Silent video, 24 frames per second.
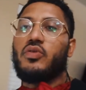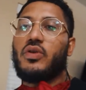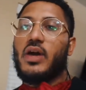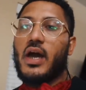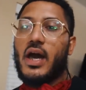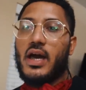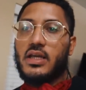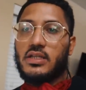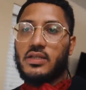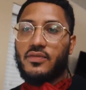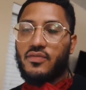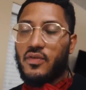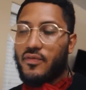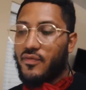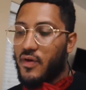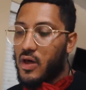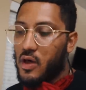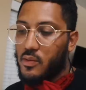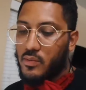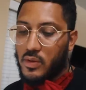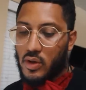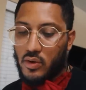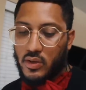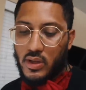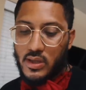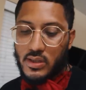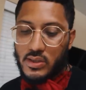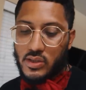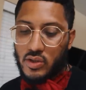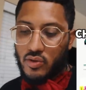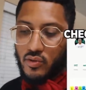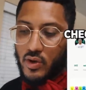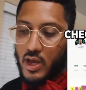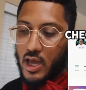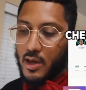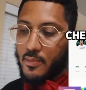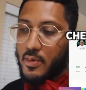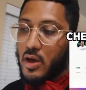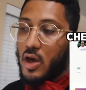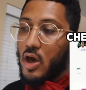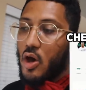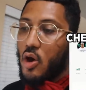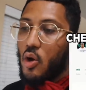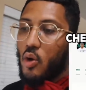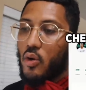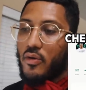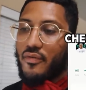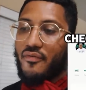you guys if you follow me on Instagram
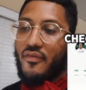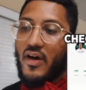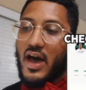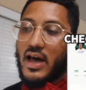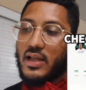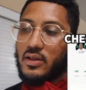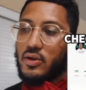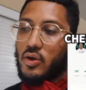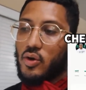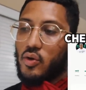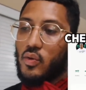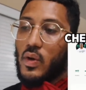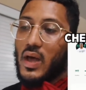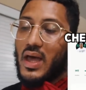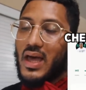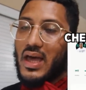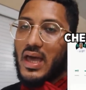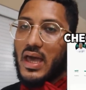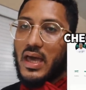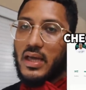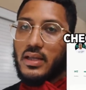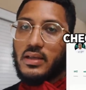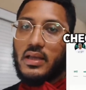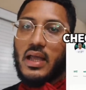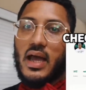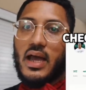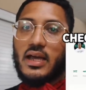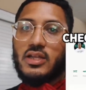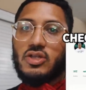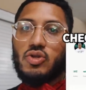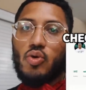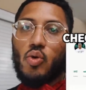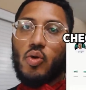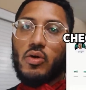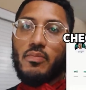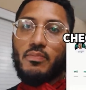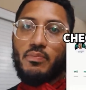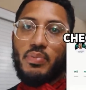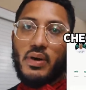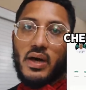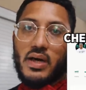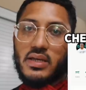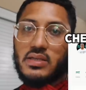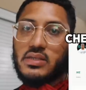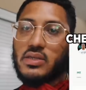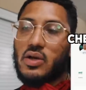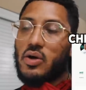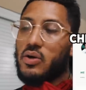or follow Headlines or
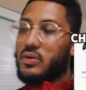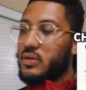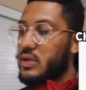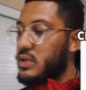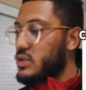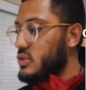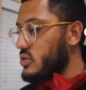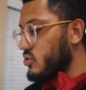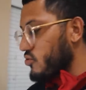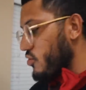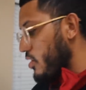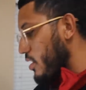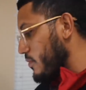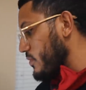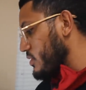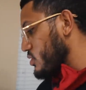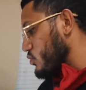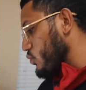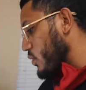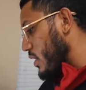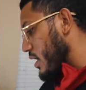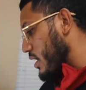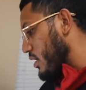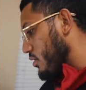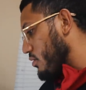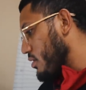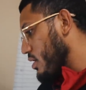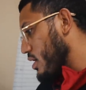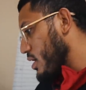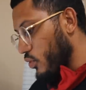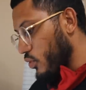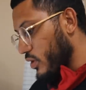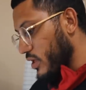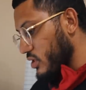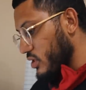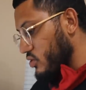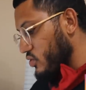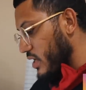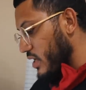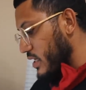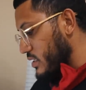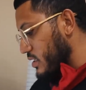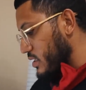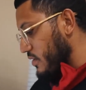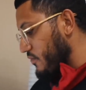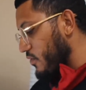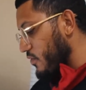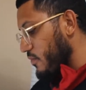Bust on Instagram as well. We'll get you
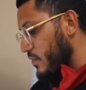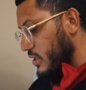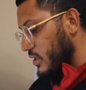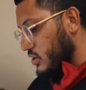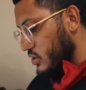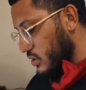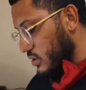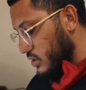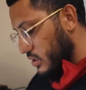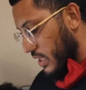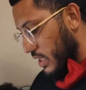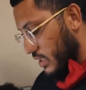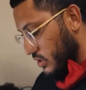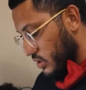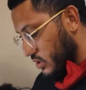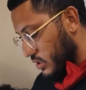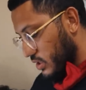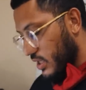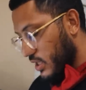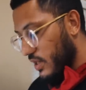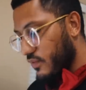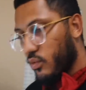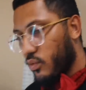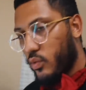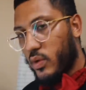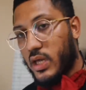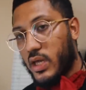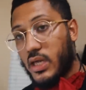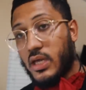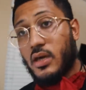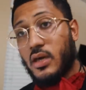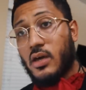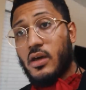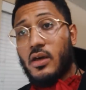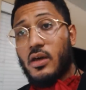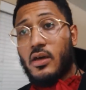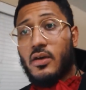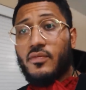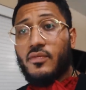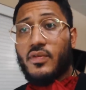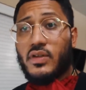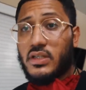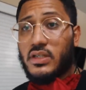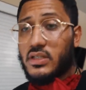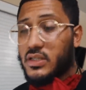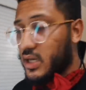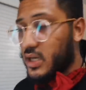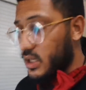guys the information to enter the giveaway for
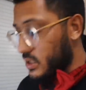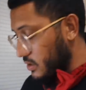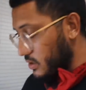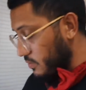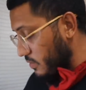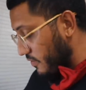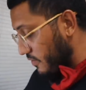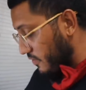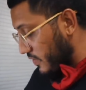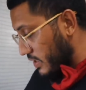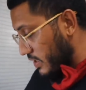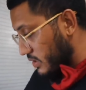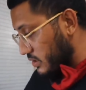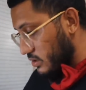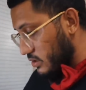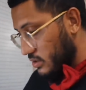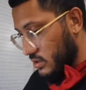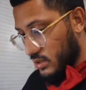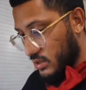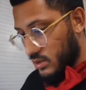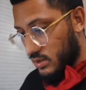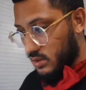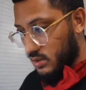these custom FXs.